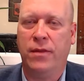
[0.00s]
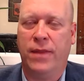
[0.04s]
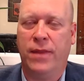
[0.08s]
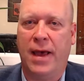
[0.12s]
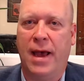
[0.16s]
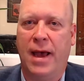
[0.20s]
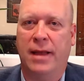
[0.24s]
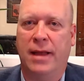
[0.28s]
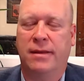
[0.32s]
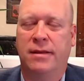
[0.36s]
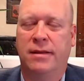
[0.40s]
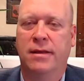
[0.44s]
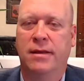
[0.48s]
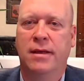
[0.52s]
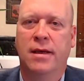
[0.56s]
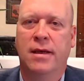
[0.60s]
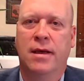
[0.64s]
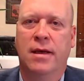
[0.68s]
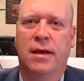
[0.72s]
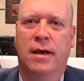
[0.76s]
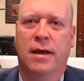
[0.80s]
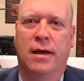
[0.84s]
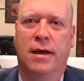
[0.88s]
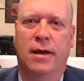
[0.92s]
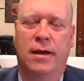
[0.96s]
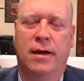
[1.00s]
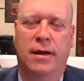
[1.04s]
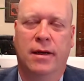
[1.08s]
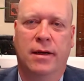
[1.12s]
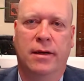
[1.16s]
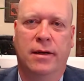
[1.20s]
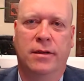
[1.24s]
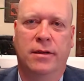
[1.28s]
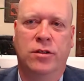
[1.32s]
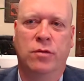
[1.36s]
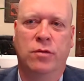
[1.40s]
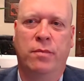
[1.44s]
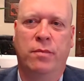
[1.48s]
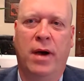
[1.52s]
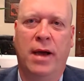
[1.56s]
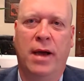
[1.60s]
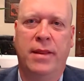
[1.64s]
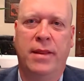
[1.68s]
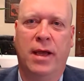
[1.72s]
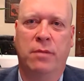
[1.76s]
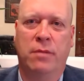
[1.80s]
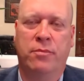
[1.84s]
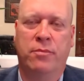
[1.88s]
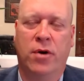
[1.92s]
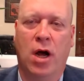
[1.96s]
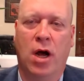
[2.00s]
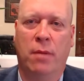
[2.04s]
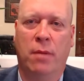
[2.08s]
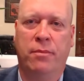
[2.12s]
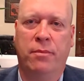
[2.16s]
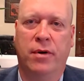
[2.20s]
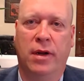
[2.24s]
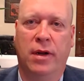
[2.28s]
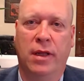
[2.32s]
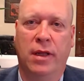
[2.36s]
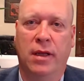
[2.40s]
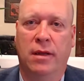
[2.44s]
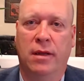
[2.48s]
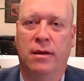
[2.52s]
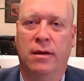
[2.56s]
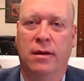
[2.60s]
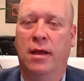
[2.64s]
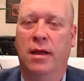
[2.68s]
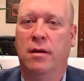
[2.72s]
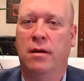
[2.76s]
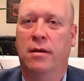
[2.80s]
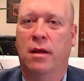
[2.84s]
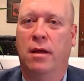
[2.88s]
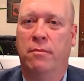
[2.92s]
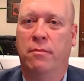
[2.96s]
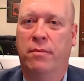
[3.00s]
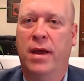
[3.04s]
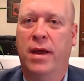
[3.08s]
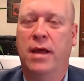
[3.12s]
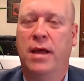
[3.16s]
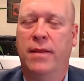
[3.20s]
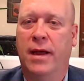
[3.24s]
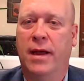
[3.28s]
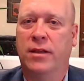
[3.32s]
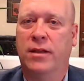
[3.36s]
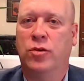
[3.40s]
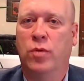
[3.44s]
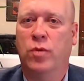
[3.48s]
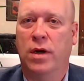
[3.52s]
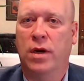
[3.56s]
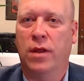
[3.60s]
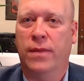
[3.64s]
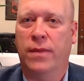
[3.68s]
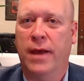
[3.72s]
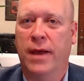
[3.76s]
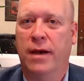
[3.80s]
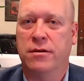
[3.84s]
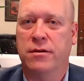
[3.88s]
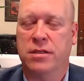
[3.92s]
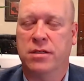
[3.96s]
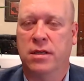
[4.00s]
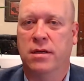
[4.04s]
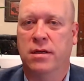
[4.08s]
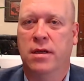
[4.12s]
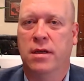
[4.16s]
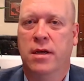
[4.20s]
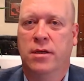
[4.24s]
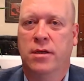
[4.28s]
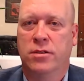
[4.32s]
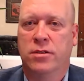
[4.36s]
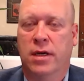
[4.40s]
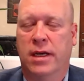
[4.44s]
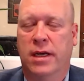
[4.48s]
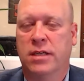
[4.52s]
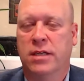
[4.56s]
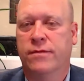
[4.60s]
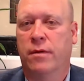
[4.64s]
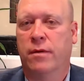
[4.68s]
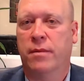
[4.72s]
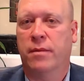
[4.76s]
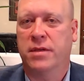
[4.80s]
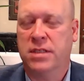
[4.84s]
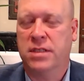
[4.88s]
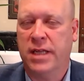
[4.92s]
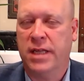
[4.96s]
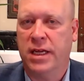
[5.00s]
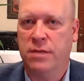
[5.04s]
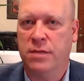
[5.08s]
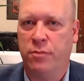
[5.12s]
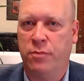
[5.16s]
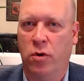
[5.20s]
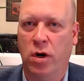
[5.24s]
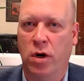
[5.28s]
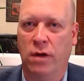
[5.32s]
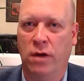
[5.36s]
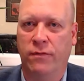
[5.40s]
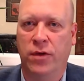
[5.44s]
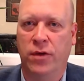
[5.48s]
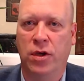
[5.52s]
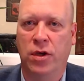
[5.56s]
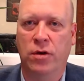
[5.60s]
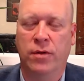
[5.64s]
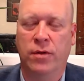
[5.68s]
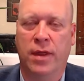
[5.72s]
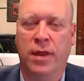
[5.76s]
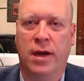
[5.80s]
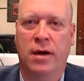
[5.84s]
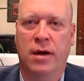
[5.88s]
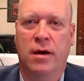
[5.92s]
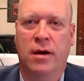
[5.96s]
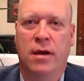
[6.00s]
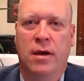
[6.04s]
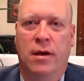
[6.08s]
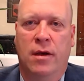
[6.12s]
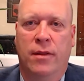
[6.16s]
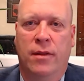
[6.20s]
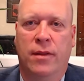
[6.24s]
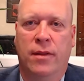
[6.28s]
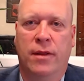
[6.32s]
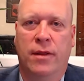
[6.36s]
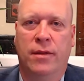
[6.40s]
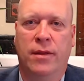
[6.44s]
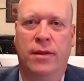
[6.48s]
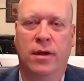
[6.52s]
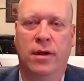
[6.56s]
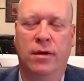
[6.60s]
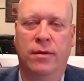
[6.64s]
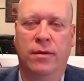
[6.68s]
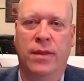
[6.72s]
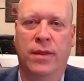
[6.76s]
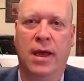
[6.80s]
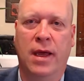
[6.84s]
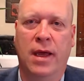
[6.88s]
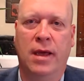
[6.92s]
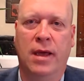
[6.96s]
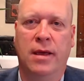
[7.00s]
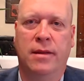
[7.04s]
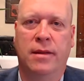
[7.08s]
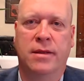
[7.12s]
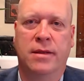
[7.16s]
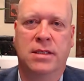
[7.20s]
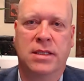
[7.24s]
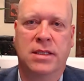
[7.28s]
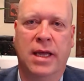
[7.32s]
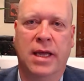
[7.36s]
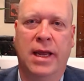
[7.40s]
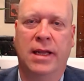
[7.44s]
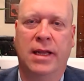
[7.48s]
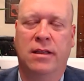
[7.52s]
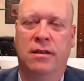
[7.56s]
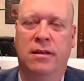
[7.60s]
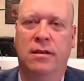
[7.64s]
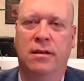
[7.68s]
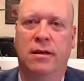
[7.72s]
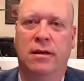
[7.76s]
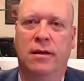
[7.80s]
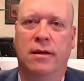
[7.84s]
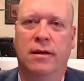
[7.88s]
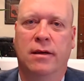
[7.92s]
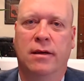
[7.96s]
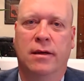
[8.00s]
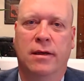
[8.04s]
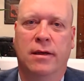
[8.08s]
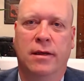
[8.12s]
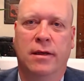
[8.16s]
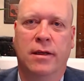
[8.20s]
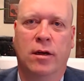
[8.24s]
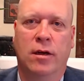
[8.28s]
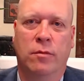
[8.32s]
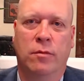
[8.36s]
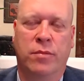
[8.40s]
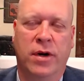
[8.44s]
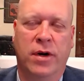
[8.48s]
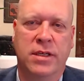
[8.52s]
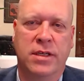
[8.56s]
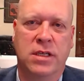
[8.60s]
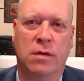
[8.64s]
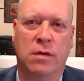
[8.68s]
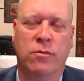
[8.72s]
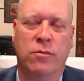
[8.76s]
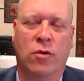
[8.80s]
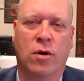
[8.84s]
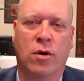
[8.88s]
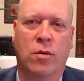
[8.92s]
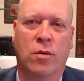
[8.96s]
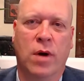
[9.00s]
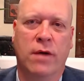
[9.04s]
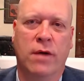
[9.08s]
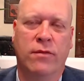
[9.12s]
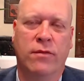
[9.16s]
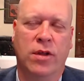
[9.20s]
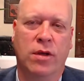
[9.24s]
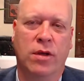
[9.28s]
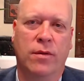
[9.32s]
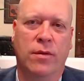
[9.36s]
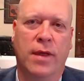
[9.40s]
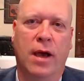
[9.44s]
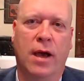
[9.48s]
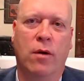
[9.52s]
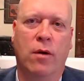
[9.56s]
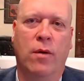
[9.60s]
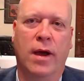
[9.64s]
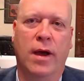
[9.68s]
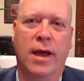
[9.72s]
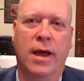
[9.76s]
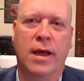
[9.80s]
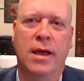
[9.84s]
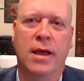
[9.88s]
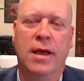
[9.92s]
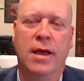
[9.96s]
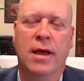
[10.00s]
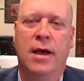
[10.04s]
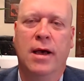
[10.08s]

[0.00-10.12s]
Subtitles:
that property and pay that $20,000. I guess from the state's point of view, the state brings in more revenue that way.